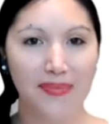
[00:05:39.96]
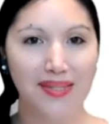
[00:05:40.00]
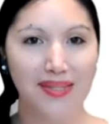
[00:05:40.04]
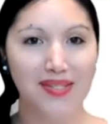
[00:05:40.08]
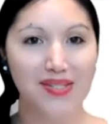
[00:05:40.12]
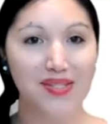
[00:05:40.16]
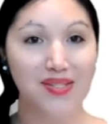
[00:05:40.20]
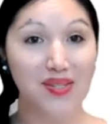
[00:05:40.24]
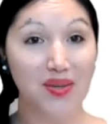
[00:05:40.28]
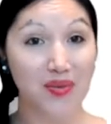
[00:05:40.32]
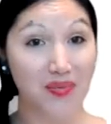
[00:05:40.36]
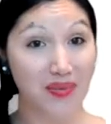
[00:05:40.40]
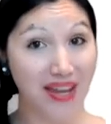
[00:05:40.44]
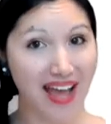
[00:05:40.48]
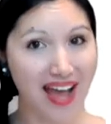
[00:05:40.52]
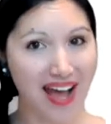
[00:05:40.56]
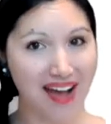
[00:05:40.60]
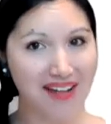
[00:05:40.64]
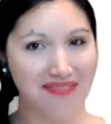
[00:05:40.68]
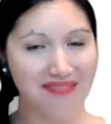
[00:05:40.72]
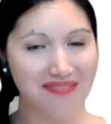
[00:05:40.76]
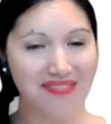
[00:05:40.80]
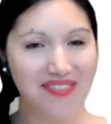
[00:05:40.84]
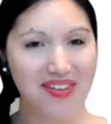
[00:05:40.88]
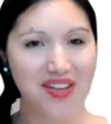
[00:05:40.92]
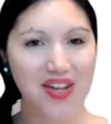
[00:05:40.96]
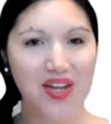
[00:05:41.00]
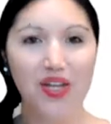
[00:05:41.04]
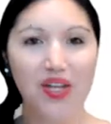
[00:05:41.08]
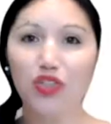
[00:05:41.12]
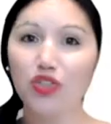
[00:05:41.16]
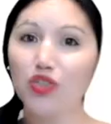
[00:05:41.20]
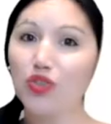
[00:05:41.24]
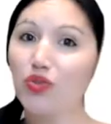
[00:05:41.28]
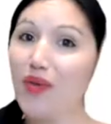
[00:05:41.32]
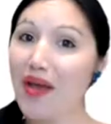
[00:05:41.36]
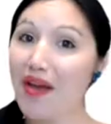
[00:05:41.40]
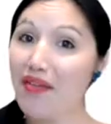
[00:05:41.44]
So we have,
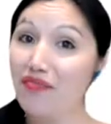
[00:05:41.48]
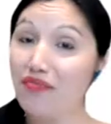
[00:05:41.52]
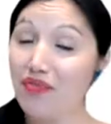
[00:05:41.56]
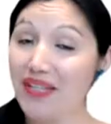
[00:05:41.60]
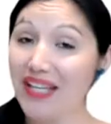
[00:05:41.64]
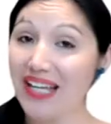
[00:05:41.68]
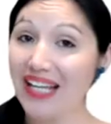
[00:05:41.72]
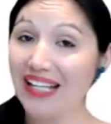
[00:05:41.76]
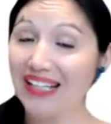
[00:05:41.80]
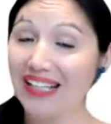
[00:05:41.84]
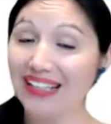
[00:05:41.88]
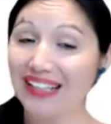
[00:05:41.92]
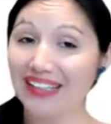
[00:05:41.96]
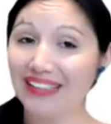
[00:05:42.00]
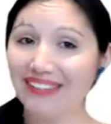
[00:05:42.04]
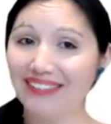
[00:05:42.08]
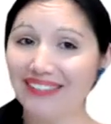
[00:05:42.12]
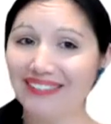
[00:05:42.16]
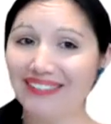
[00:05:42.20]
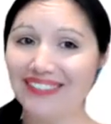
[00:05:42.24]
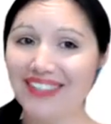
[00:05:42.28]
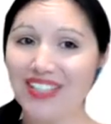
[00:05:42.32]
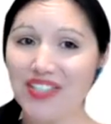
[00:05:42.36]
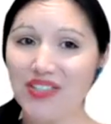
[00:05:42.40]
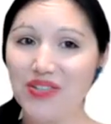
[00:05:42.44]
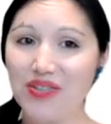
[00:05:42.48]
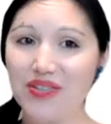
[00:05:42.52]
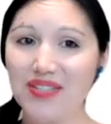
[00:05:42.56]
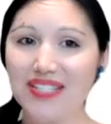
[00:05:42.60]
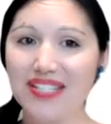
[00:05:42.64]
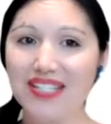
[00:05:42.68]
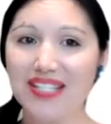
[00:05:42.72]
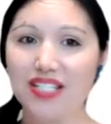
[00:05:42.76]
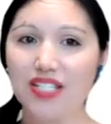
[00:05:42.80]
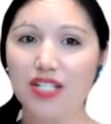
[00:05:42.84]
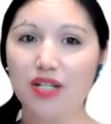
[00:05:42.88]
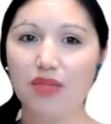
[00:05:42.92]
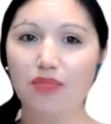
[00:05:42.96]
tu as vu quelqu'un? Did you
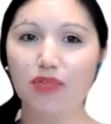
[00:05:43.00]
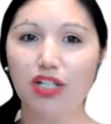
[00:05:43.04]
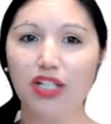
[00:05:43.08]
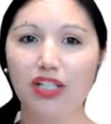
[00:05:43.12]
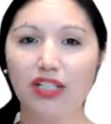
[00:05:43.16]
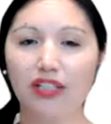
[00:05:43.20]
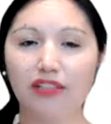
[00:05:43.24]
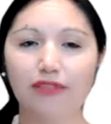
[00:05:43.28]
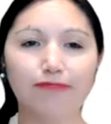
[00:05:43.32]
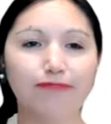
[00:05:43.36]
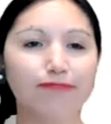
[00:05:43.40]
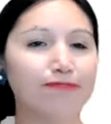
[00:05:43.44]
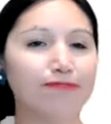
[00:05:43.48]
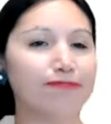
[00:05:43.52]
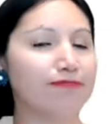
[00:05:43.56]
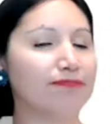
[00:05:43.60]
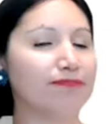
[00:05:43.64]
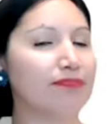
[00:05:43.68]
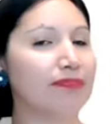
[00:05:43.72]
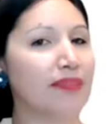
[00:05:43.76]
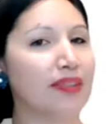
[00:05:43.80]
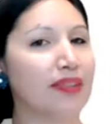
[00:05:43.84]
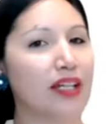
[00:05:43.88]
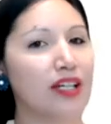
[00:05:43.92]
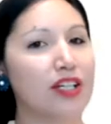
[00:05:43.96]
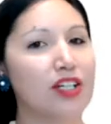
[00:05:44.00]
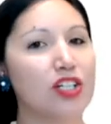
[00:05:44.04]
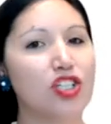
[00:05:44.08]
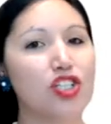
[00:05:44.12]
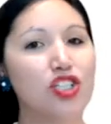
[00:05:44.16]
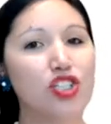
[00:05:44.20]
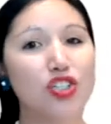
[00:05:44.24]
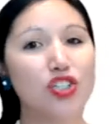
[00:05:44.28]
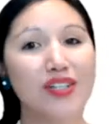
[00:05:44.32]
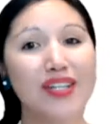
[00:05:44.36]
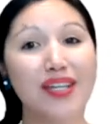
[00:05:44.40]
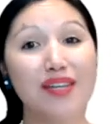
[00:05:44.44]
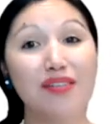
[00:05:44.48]
see someone?
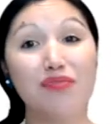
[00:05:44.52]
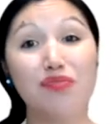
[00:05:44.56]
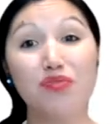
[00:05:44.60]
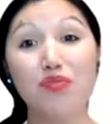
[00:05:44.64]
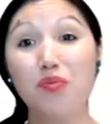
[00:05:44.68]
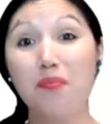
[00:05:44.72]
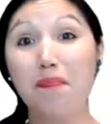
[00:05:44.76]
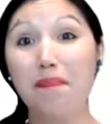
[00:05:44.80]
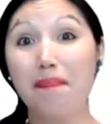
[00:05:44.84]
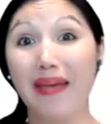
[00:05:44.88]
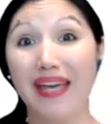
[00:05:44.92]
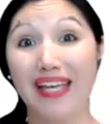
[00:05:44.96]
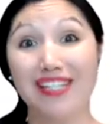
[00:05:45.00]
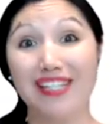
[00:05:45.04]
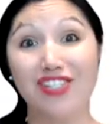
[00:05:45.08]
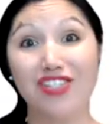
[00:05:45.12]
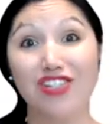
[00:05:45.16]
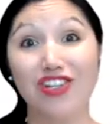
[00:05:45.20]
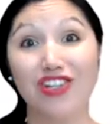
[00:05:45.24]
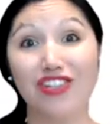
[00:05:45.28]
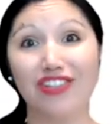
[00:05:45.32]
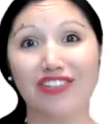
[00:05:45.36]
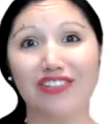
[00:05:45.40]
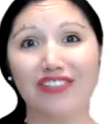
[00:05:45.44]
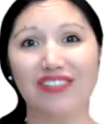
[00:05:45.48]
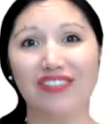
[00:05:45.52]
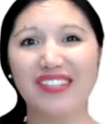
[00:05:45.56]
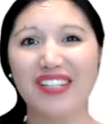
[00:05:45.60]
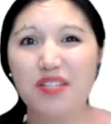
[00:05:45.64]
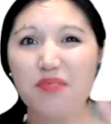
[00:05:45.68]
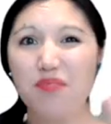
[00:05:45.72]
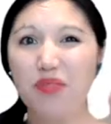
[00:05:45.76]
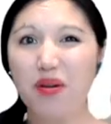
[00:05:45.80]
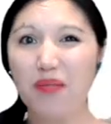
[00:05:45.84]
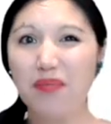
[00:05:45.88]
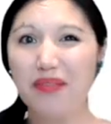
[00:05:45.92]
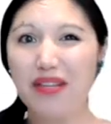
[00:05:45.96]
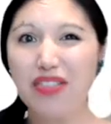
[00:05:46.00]
Je n'ai vu personne. There's
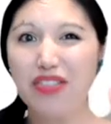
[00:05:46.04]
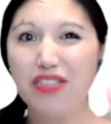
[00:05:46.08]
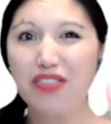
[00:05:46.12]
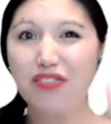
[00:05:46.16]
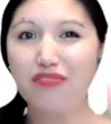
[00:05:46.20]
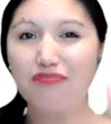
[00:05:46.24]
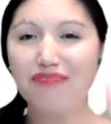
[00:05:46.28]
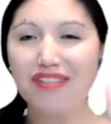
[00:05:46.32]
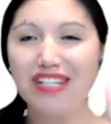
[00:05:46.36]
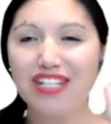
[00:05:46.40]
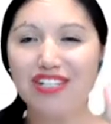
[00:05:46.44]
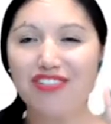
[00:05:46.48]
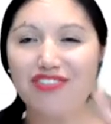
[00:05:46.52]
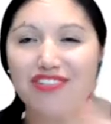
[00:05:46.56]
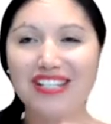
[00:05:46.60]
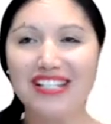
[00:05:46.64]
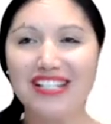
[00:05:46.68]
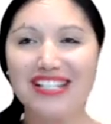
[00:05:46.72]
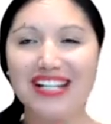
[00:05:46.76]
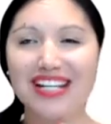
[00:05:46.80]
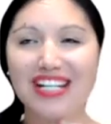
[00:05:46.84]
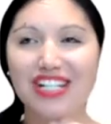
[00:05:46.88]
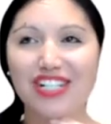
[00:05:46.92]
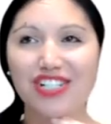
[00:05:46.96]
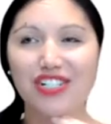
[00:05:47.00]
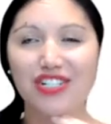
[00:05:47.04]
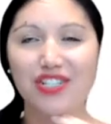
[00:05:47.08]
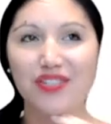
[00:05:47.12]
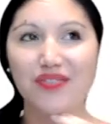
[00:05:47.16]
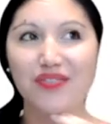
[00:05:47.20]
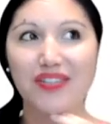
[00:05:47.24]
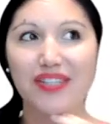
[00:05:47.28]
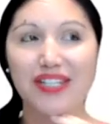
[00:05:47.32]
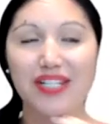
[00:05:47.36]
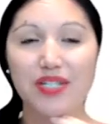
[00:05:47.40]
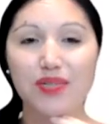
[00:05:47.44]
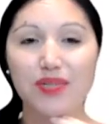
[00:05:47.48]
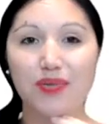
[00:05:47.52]
probably three translations
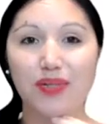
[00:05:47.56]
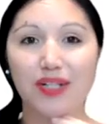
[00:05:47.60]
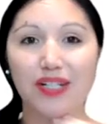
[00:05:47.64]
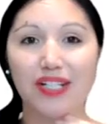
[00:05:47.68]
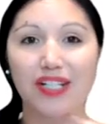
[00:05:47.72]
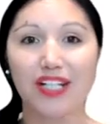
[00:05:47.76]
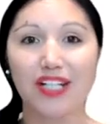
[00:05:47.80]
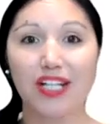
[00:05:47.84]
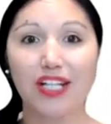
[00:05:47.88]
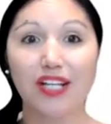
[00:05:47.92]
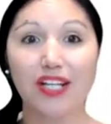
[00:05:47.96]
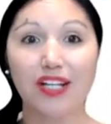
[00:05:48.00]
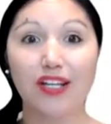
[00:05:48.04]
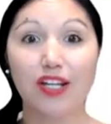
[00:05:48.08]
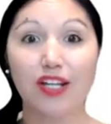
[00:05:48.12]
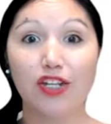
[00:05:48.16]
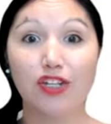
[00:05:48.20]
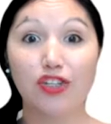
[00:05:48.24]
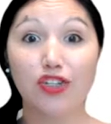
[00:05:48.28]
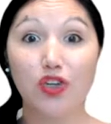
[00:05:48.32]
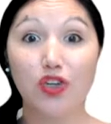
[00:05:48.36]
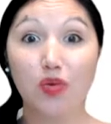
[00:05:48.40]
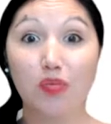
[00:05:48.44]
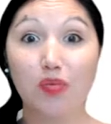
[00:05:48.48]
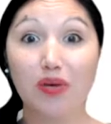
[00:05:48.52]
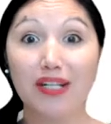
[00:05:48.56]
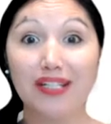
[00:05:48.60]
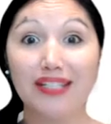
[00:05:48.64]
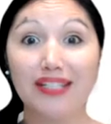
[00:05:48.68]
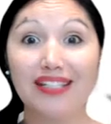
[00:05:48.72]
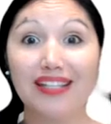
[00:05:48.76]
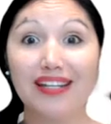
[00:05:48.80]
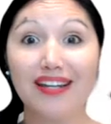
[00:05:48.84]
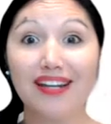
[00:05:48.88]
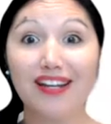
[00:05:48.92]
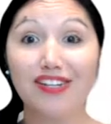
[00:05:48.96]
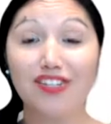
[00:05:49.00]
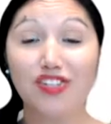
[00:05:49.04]
for this one.
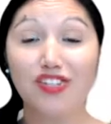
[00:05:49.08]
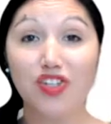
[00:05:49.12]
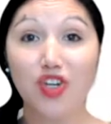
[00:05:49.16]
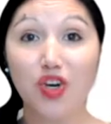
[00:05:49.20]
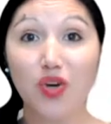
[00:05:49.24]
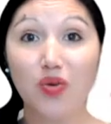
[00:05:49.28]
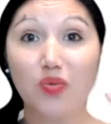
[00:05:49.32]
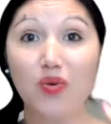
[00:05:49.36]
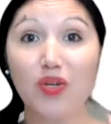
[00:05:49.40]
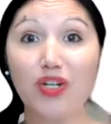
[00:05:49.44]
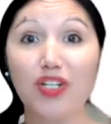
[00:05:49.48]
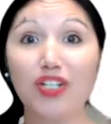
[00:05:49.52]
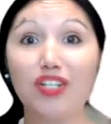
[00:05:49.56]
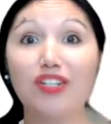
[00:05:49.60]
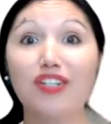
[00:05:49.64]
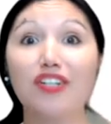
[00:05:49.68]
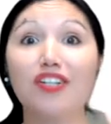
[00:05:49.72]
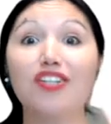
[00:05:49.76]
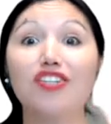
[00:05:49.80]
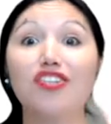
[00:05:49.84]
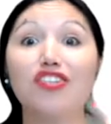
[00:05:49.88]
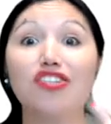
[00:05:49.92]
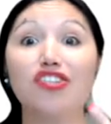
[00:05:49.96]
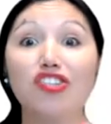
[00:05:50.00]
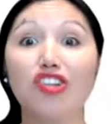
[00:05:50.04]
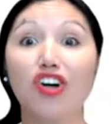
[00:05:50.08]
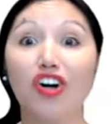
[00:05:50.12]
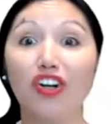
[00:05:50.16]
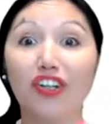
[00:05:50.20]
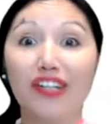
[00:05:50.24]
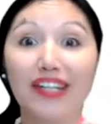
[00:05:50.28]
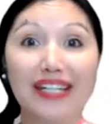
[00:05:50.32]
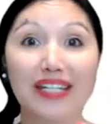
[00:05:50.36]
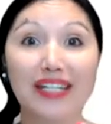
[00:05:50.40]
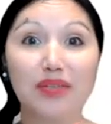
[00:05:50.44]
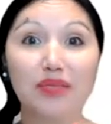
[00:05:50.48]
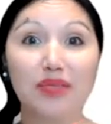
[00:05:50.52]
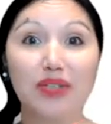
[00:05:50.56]
Nobody, no one, not
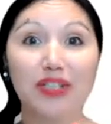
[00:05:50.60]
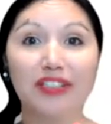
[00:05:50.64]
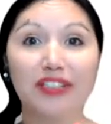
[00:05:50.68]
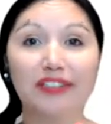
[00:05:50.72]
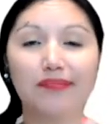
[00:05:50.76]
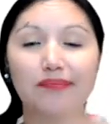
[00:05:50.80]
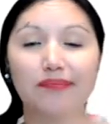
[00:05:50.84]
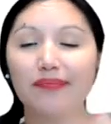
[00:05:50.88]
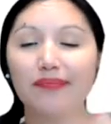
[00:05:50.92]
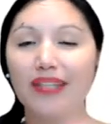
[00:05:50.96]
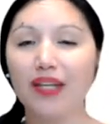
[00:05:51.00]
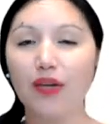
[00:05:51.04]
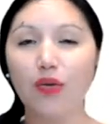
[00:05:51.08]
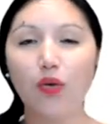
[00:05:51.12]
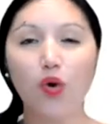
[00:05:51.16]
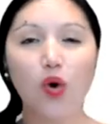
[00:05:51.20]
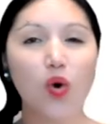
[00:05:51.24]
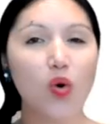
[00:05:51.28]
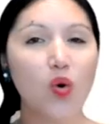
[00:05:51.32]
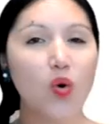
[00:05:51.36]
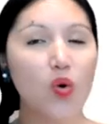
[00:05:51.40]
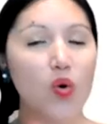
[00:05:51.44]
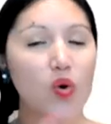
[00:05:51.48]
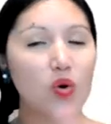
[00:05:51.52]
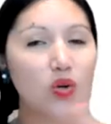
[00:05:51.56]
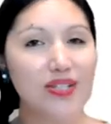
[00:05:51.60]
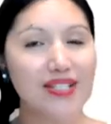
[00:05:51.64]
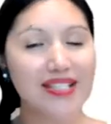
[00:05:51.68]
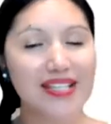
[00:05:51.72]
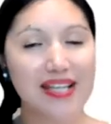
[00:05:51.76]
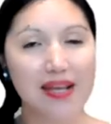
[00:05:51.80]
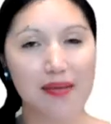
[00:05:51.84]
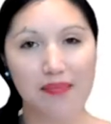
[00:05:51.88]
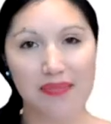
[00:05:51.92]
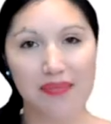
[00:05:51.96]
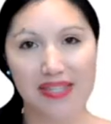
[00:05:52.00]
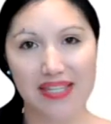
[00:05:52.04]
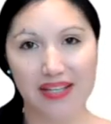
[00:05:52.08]
anyone. They're all the
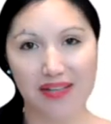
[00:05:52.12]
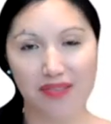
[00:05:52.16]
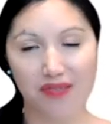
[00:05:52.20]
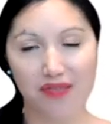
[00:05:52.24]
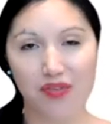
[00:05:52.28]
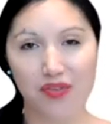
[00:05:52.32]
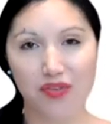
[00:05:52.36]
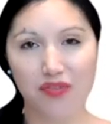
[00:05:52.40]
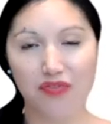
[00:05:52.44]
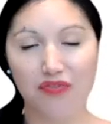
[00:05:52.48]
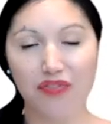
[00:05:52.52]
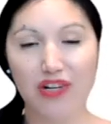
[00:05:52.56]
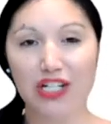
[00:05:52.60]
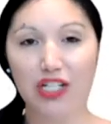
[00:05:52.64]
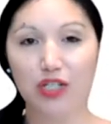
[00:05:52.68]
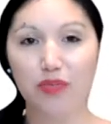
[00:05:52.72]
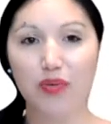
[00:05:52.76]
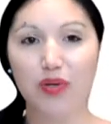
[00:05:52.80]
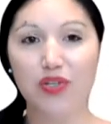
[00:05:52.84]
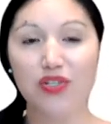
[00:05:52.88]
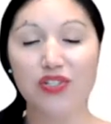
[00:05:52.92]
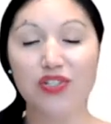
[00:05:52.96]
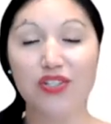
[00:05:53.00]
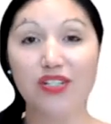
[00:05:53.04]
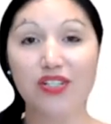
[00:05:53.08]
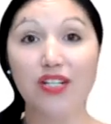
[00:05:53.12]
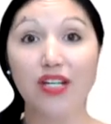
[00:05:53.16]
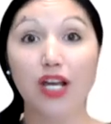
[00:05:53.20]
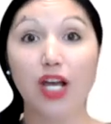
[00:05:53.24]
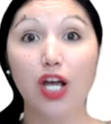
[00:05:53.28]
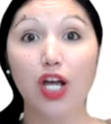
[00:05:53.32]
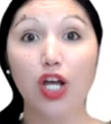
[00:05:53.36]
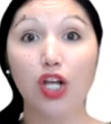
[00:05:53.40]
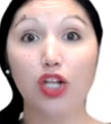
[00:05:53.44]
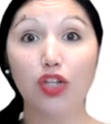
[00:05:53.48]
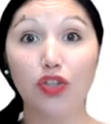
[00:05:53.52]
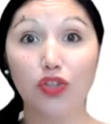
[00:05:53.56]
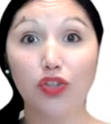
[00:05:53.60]
same thing for a French person,
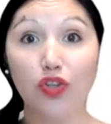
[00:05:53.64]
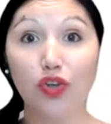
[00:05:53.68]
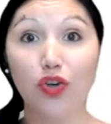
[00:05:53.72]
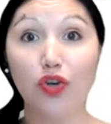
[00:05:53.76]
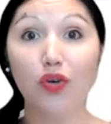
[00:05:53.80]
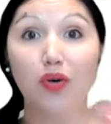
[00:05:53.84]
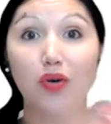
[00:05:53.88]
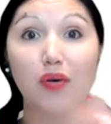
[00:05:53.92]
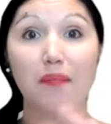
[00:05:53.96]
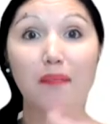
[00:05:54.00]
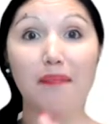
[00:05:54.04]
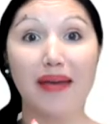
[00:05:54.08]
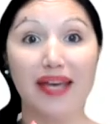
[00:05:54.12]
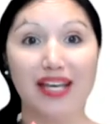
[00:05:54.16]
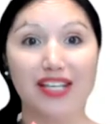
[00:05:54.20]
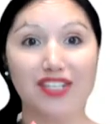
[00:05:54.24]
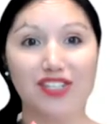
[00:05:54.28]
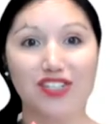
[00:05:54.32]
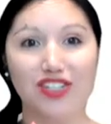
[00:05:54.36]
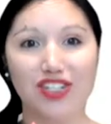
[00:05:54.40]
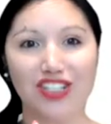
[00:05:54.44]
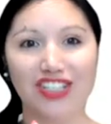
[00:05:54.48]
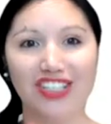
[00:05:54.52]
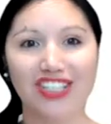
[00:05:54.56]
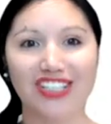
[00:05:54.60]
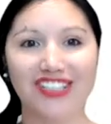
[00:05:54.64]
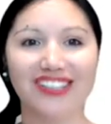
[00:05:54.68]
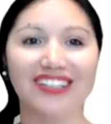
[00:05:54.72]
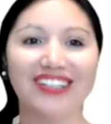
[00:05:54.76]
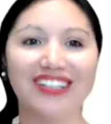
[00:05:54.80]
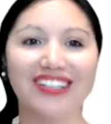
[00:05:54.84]
ne personne.